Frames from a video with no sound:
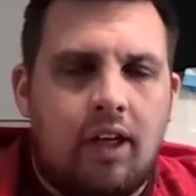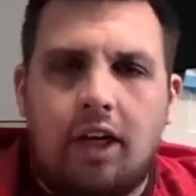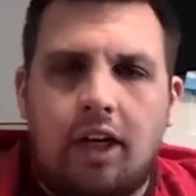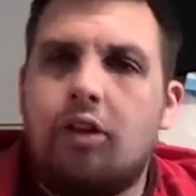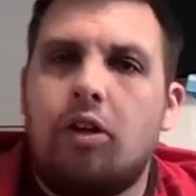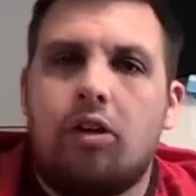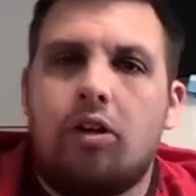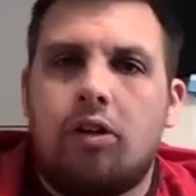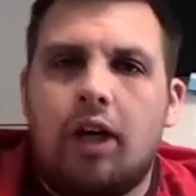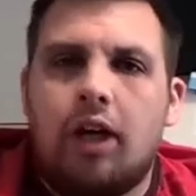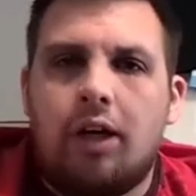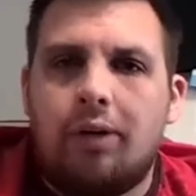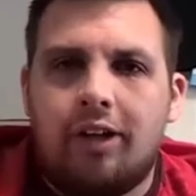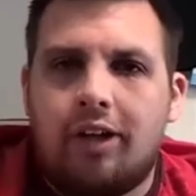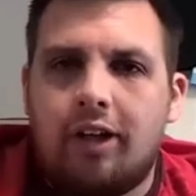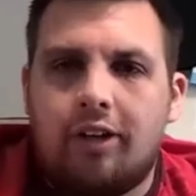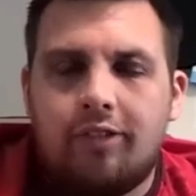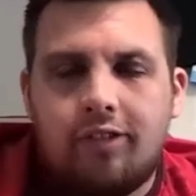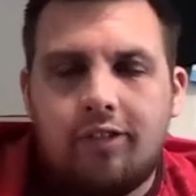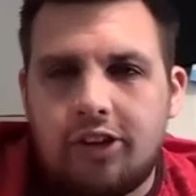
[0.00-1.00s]
I don't know how the
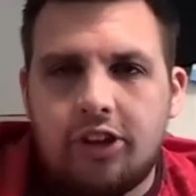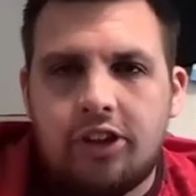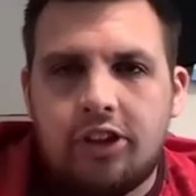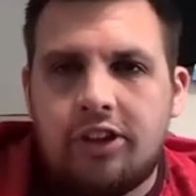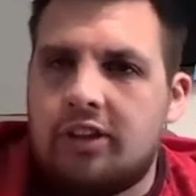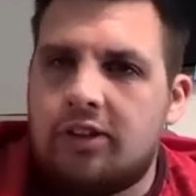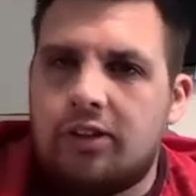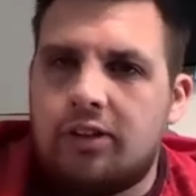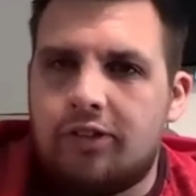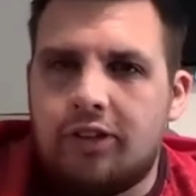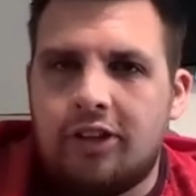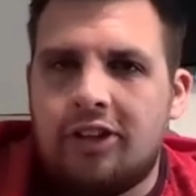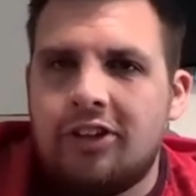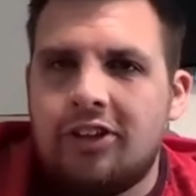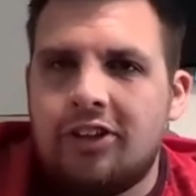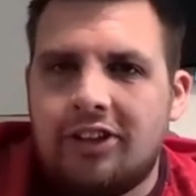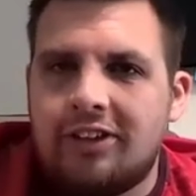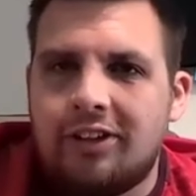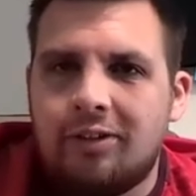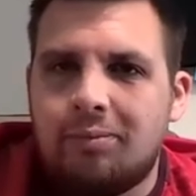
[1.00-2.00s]
coverage is over in New
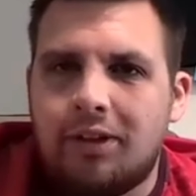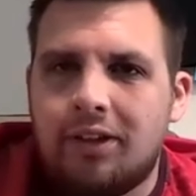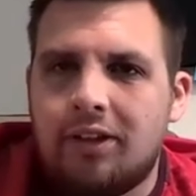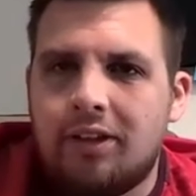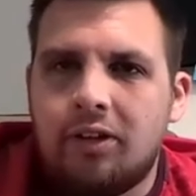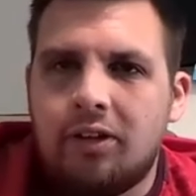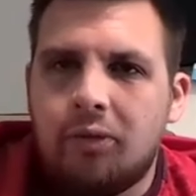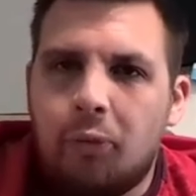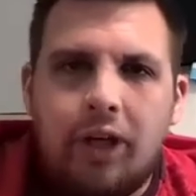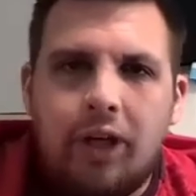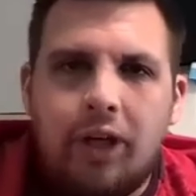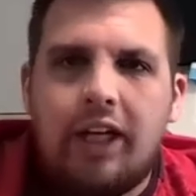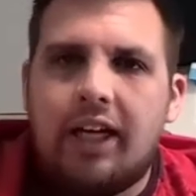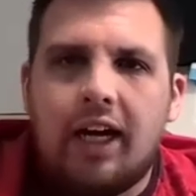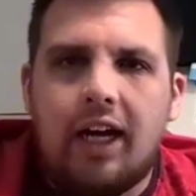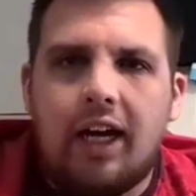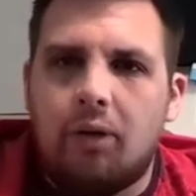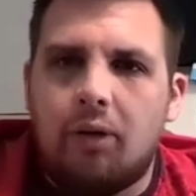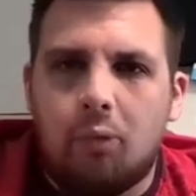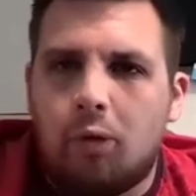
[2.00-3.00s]
Zealand, but we
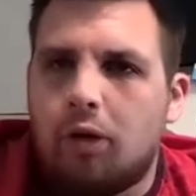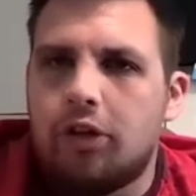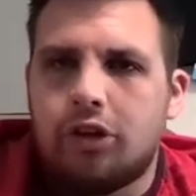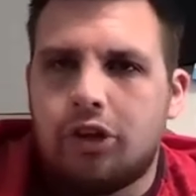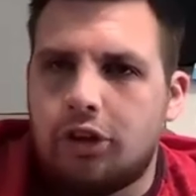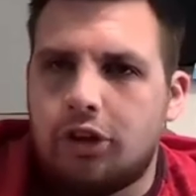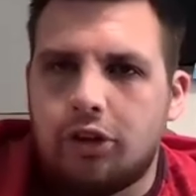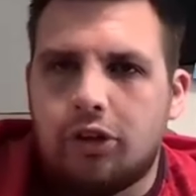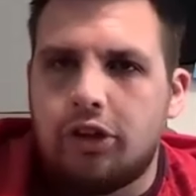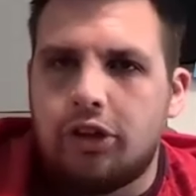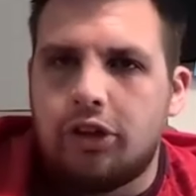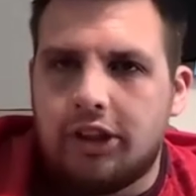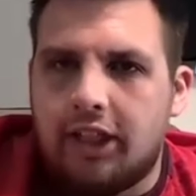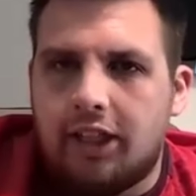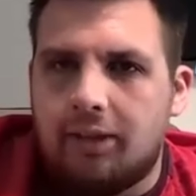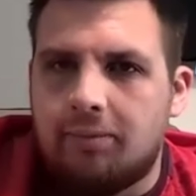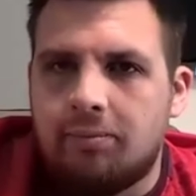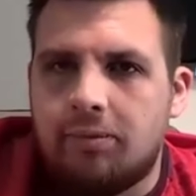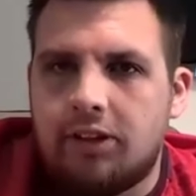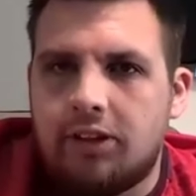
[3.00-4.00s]
can't watch Georgia
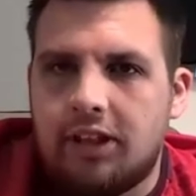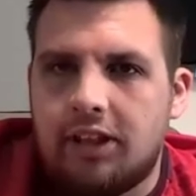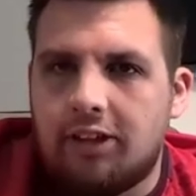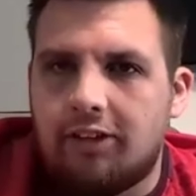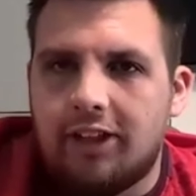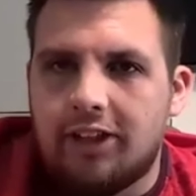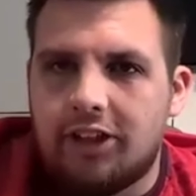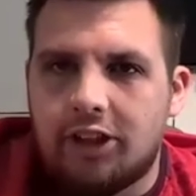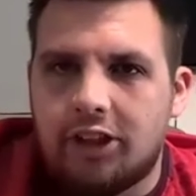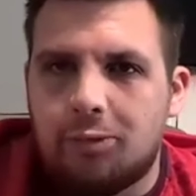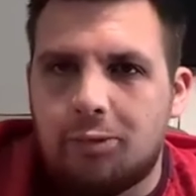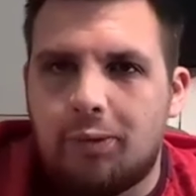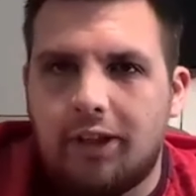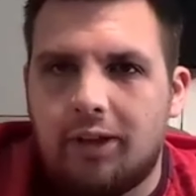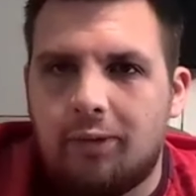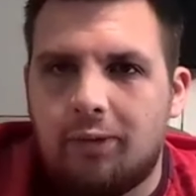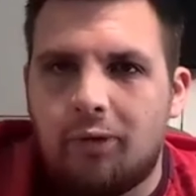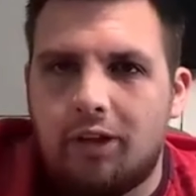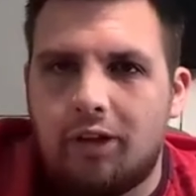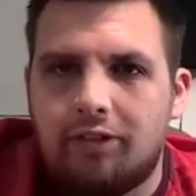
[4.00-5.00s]
games unless they're
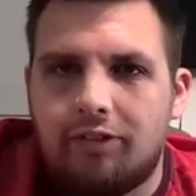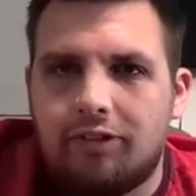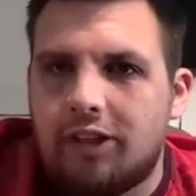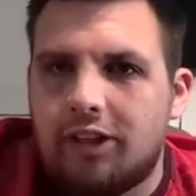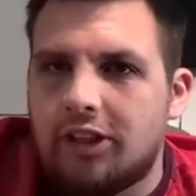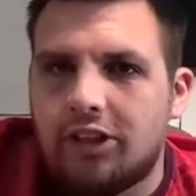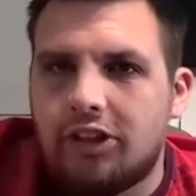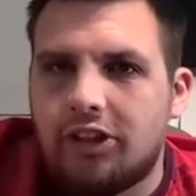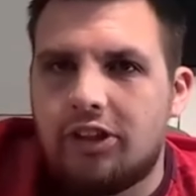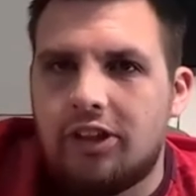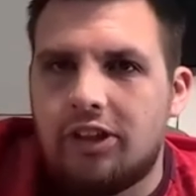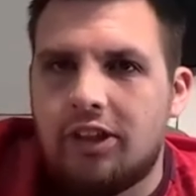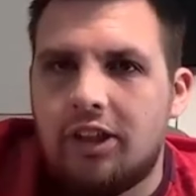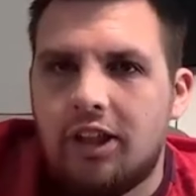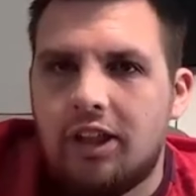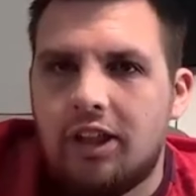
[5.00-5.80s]
playing one of us.